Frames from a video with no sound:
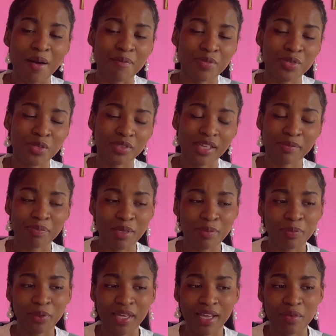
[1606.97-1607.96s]
so that
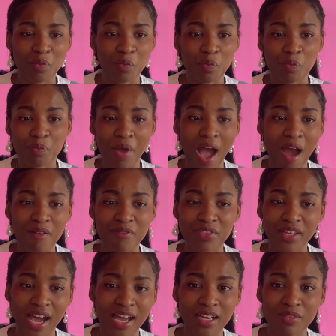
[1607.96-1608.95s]
people can have the
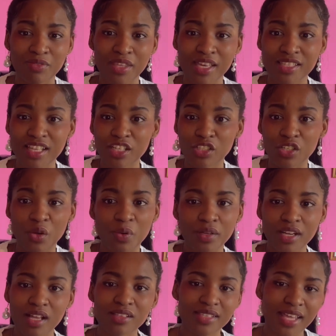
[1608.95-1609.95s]
kind of things that no one
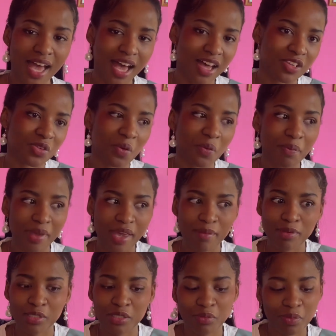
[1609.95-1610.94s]
else has, or be
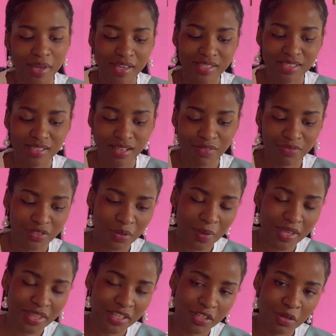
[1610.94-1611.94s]
able to wear stuff in a way
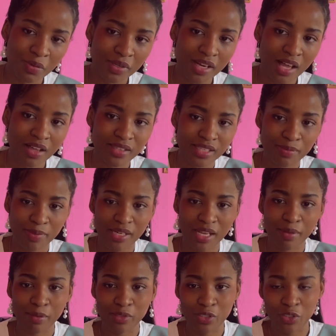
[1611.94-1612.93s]
that no one else has been
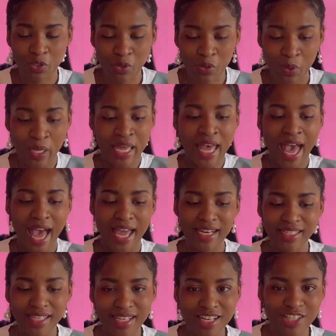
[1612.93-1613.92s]
able to do. And
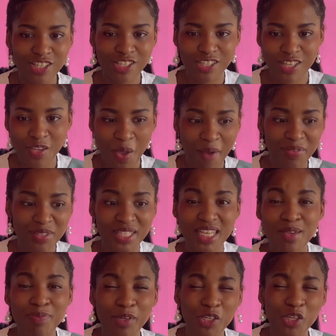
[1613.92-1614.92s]
again, it's just, you have to
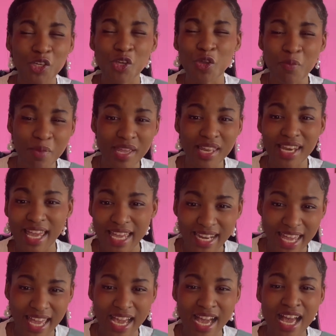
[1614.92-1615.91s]
keep
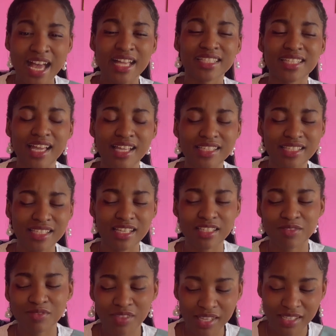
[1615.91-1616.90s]
accumulating tons and tons
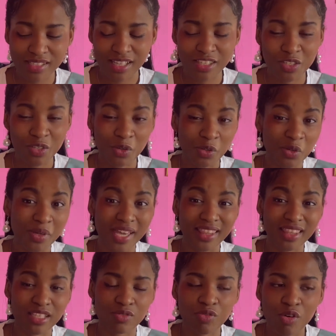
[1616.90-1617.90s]
of things until you get
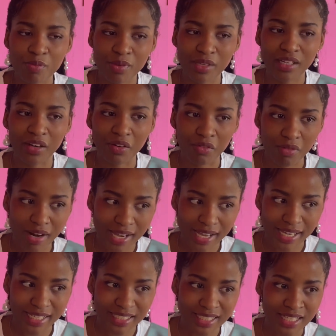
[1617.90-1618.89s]
this formula
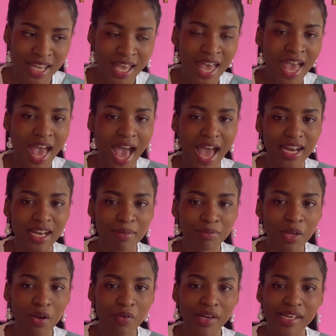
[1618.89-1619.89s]
right. And I'm
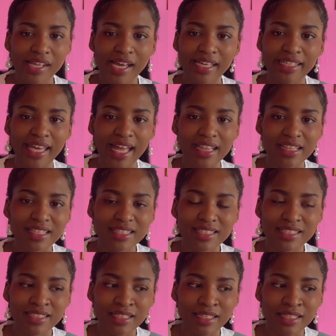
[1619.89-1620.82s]
not really against